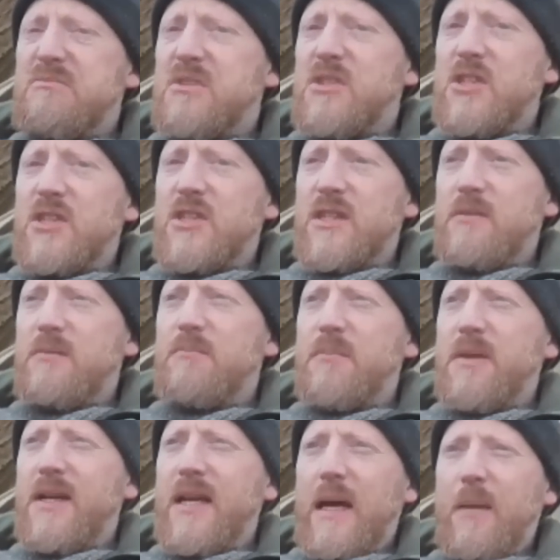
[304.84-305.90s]
just to
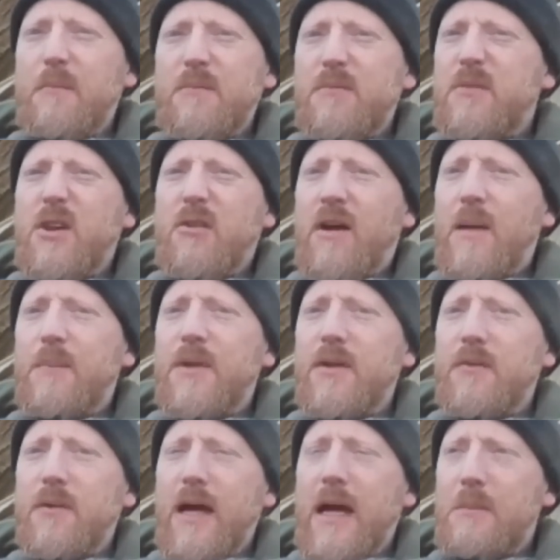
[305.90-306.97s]
be crammed
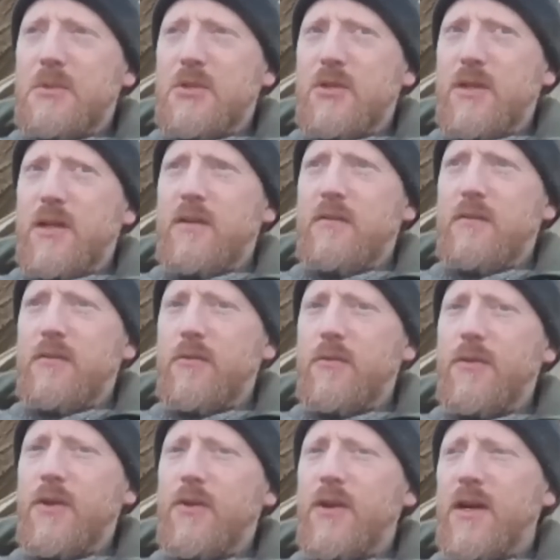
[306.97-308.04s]
into a campsite for a
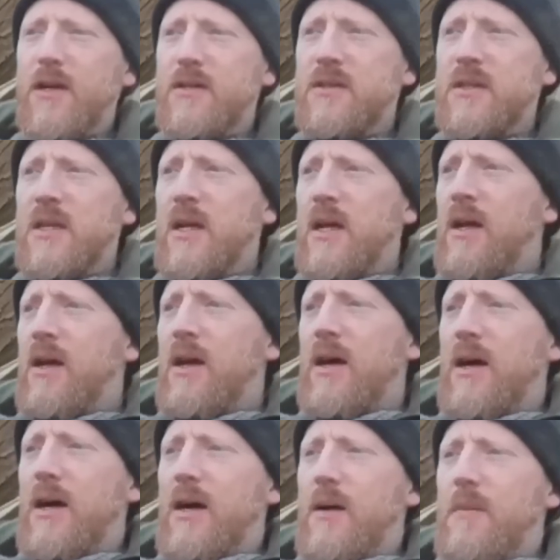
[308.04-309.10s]
few days,
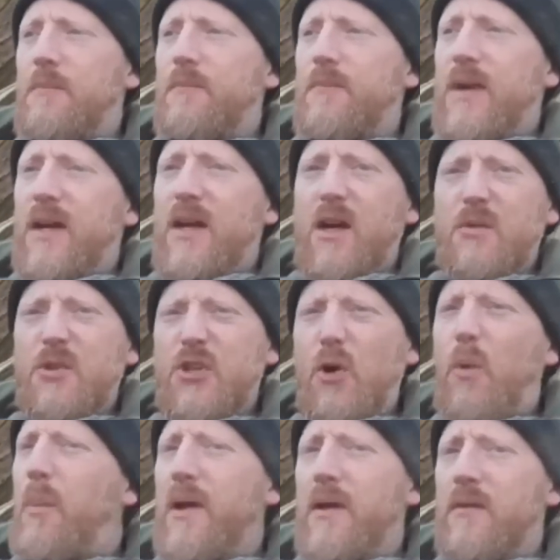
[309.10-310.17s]
and go
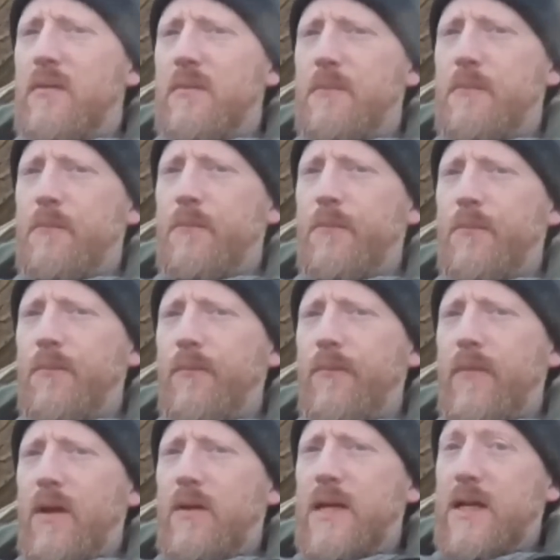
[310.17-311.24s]
shopping.
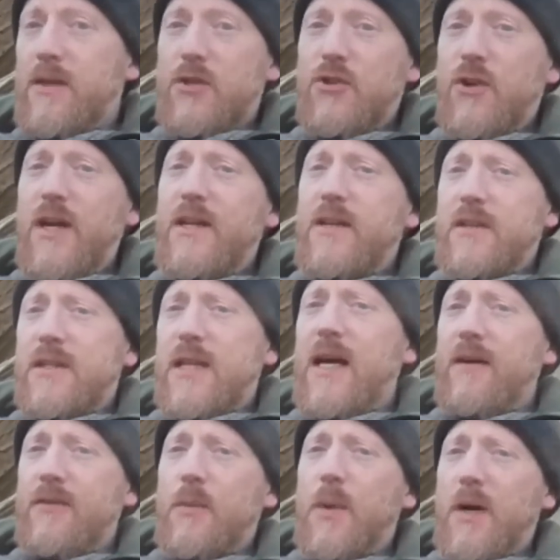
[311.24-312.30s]
Now the traders, they
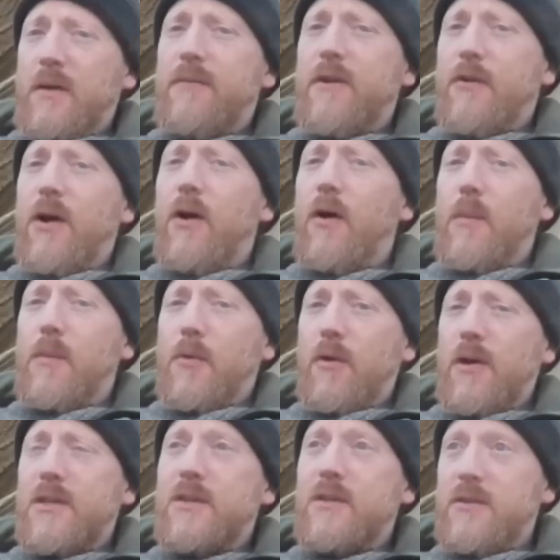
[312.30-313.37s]
have to pay a very high
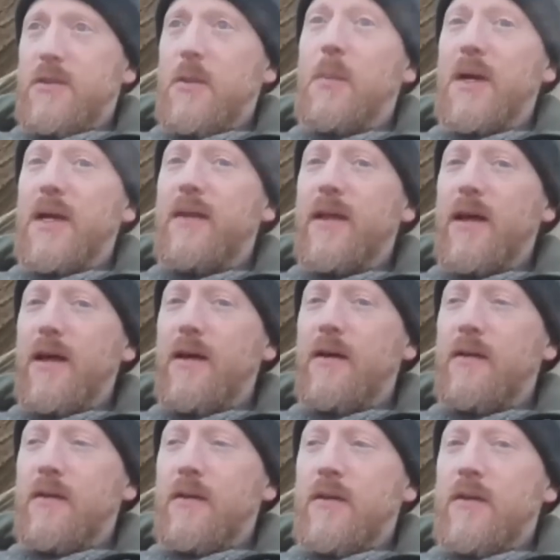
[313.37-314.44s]
price to be
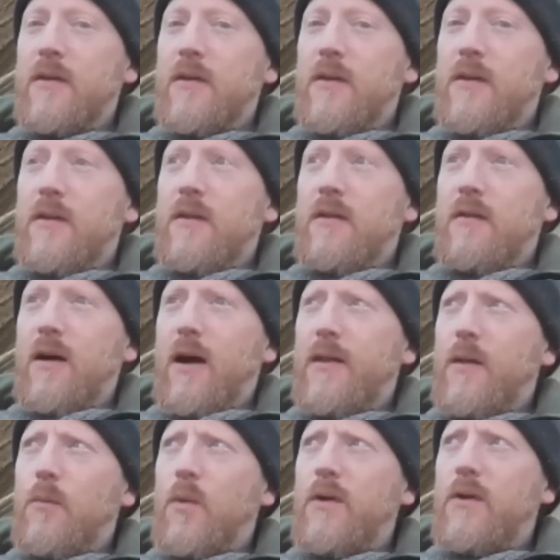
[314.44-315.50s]
there, and
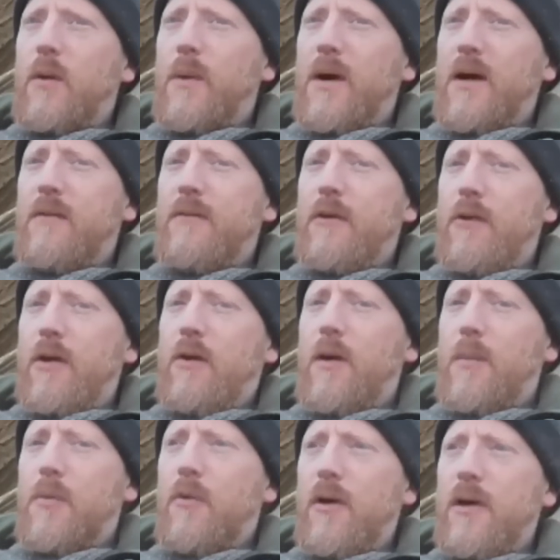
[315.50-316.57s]
then we've got to pay a very
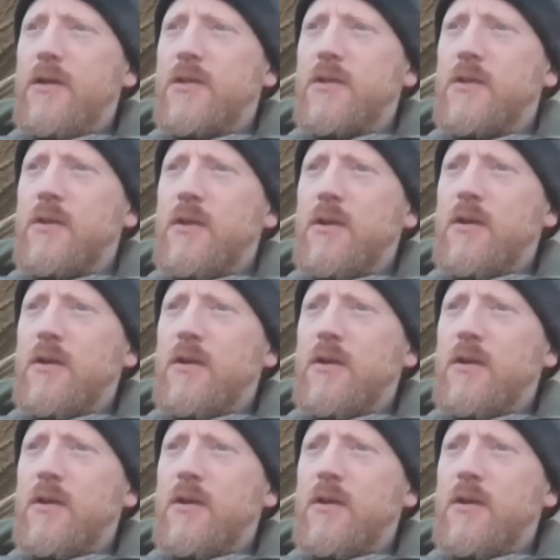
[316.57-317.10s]
high price